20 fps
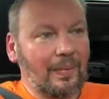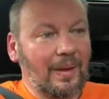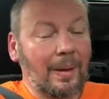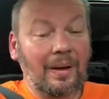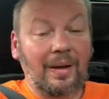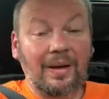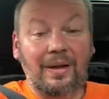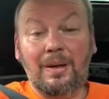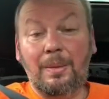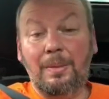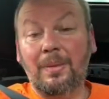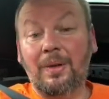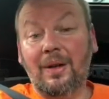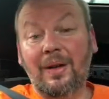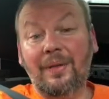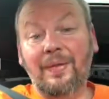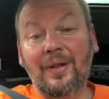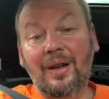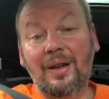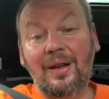At least I'm not
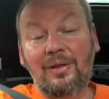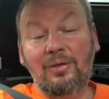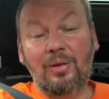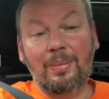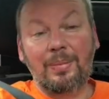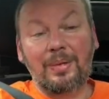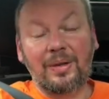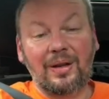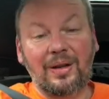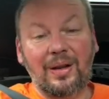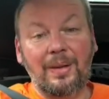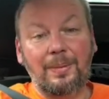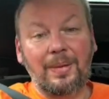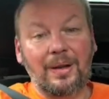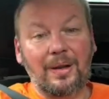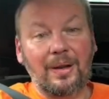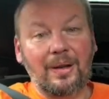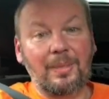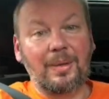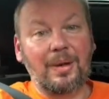having any trouble sleeping
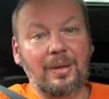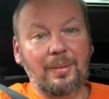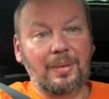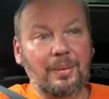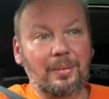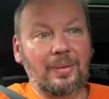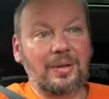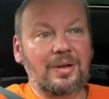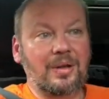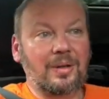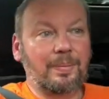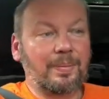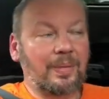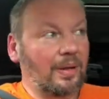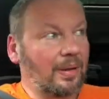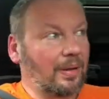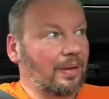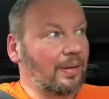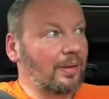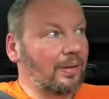at the moment, which is
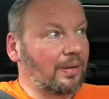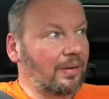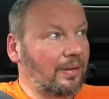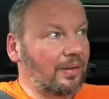pretty good.